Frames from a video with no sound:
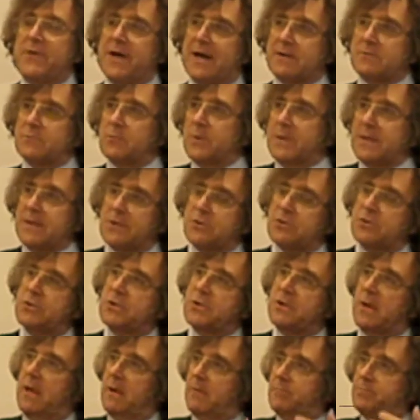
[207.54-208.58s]
that we
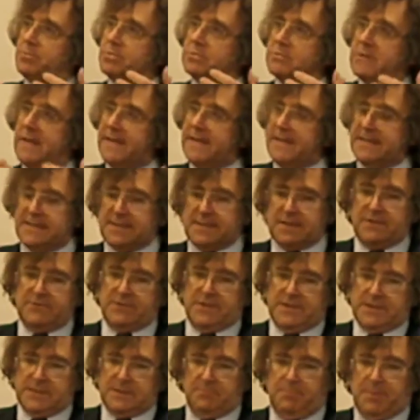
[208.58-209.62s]
could place
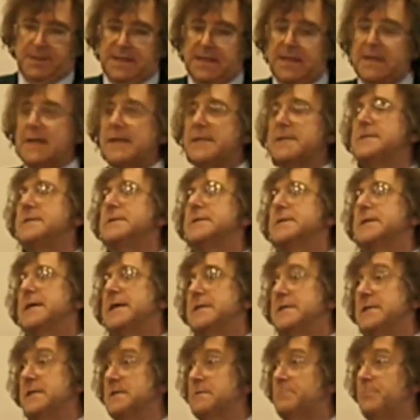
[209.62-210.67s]
this bond,
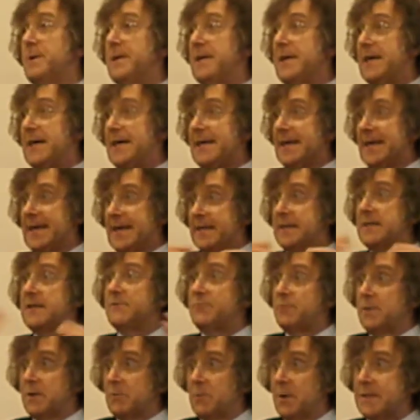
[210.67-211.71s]
this BAN,
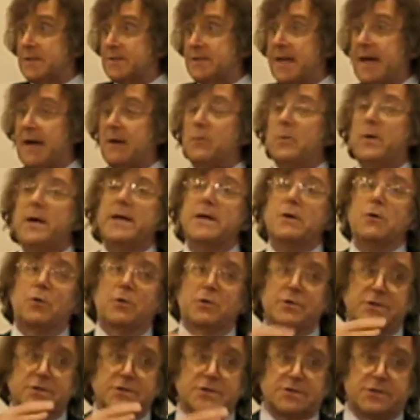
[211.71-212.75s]
if we went that way,
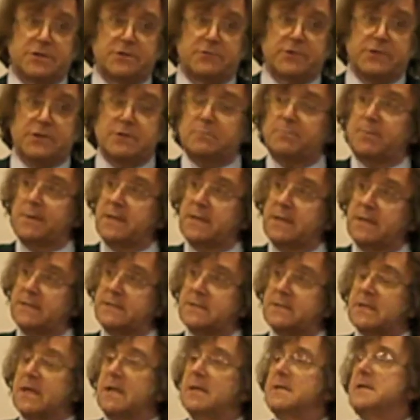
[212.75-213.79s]
or the serial
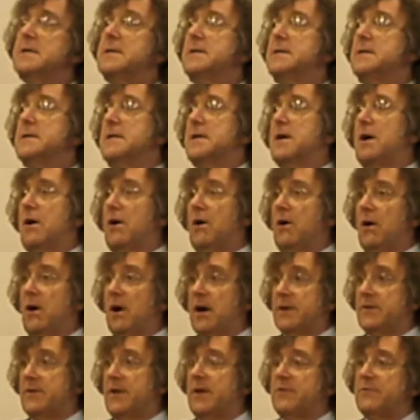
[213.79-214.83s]
bonds,
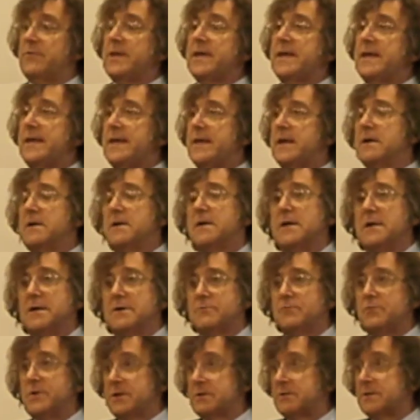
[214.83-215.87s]
on the
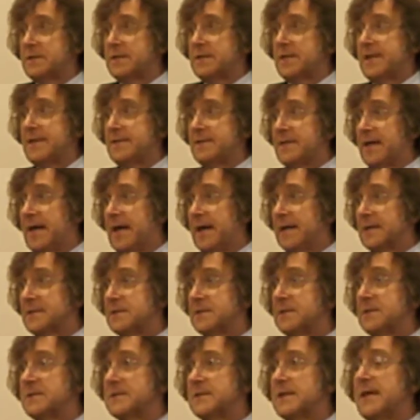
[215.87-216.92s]
real estate
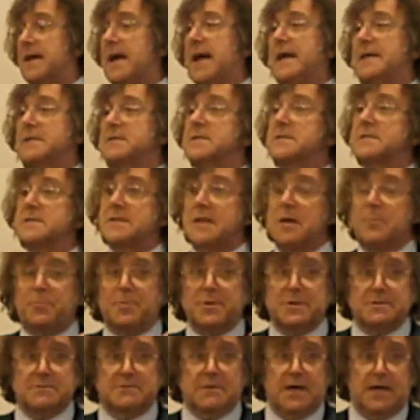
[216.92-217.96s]
taxes as a
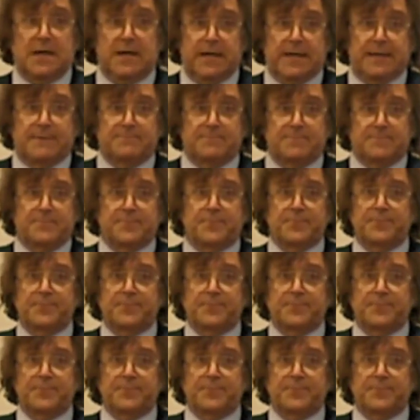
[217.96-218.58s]
separate line.